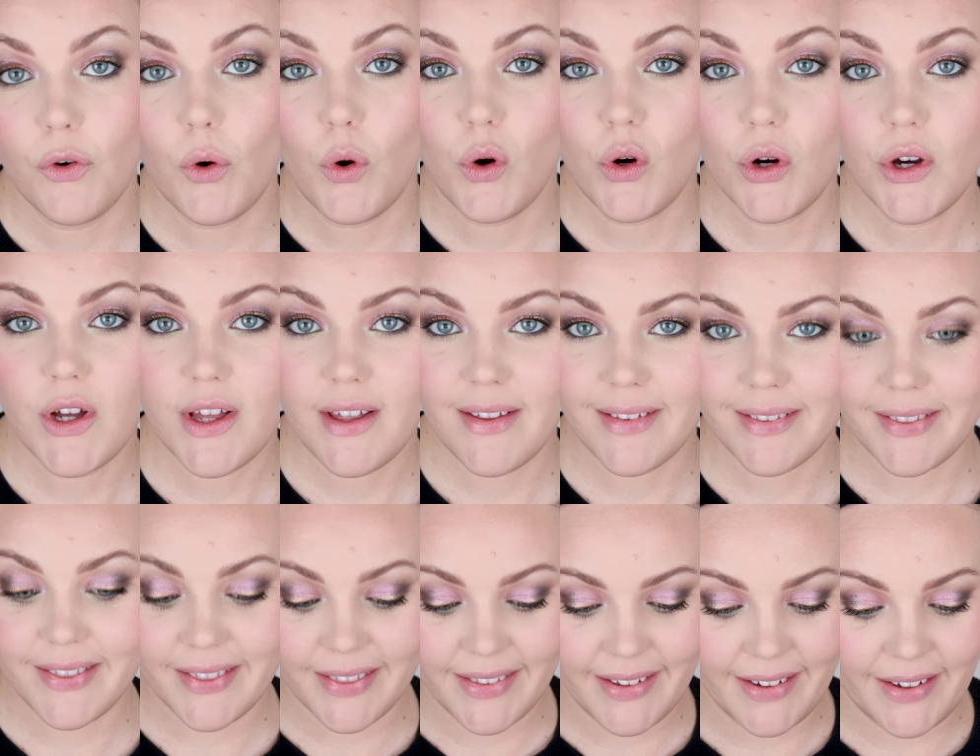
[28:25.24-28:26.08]
For
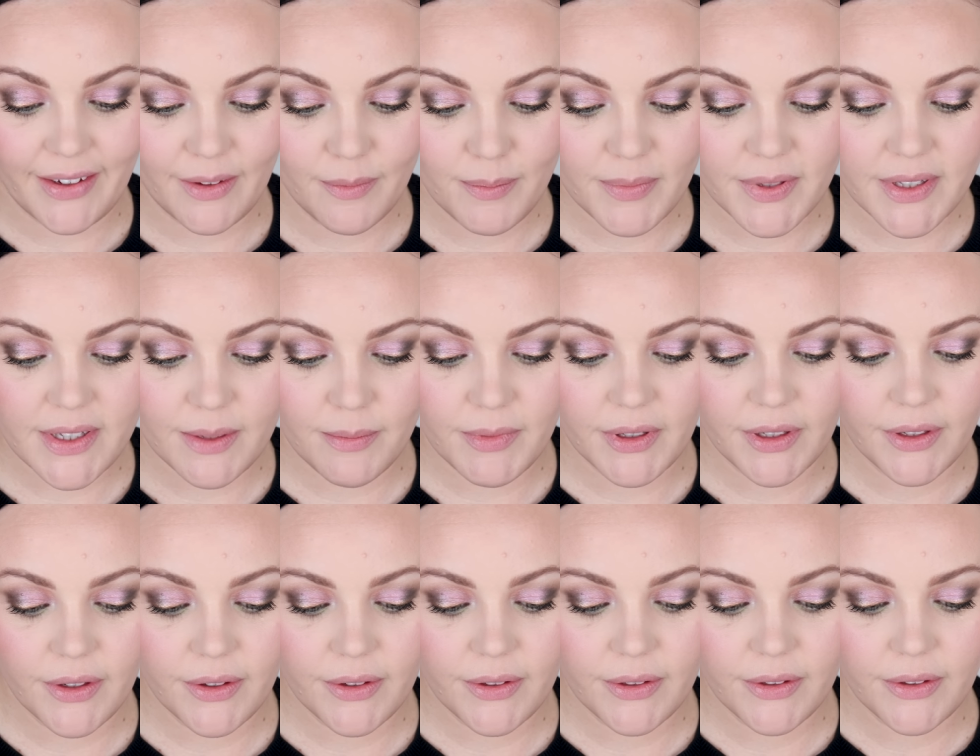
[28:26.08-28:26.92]
lips, I'm
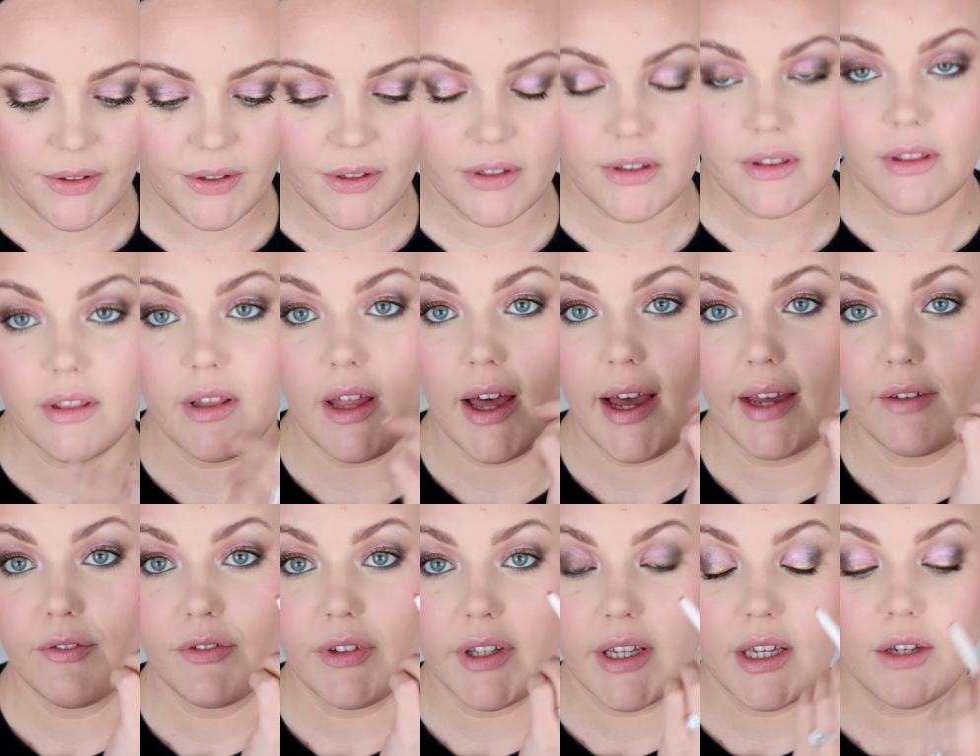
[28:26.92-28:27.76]
gonna go
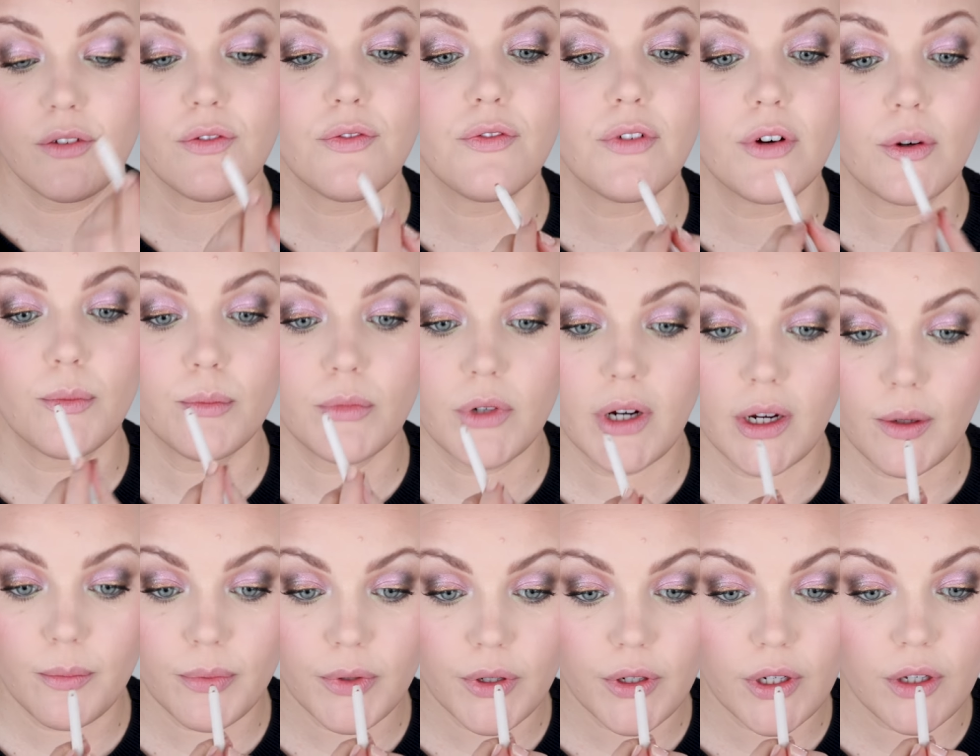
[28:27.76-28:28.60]
Lively from
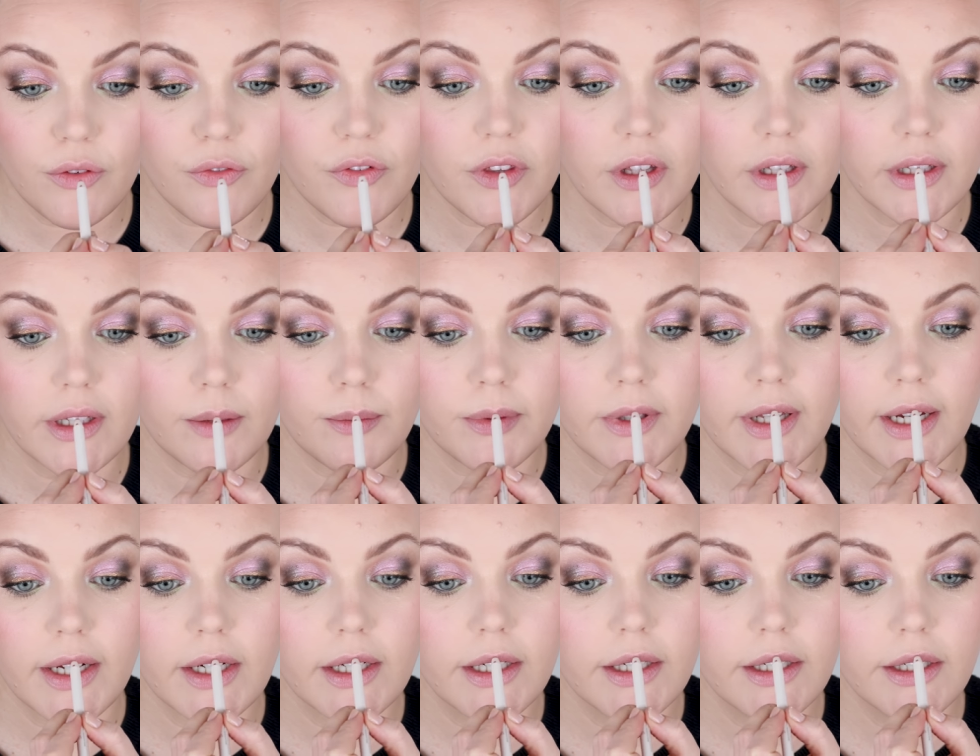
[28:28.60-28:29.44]
Rare Beauty for the lip
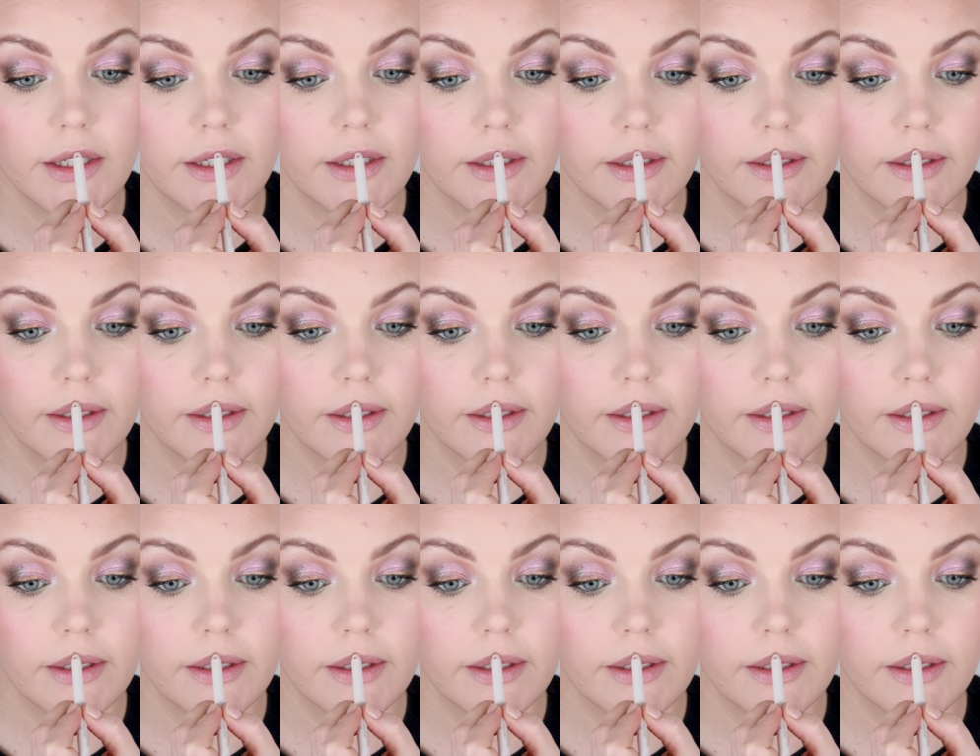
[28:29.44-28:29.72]
liner.